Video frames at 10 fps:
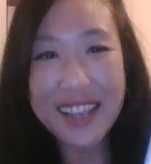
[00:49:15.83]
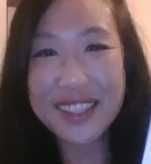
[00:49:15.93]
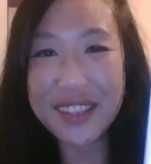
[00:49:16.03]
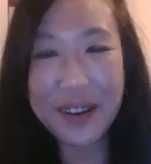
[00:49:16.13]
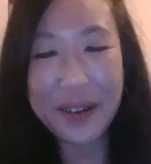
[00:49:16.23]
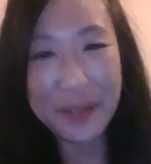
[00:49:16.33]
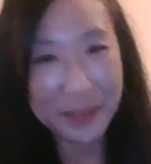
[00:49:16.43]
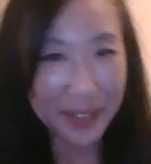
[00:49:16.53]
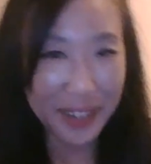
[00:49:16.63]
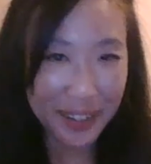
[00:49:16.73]
So,
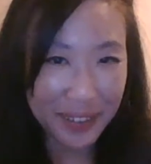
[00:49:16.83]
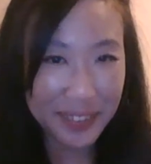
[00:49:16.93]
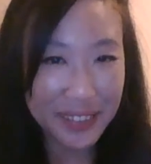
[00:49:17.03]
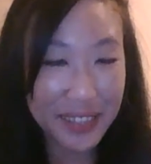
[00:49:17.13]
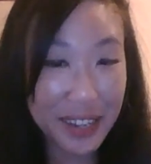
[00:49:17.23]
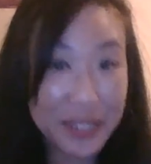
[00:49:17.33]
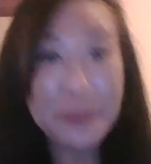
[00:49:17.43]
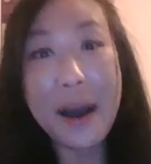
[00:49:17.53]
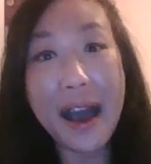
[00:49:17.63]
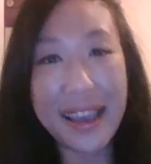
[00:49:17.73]
there's a
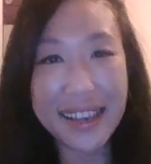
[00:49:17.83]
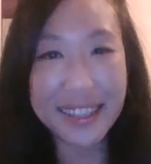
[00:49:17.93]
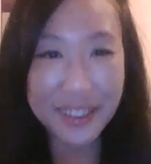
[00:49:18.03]
bias.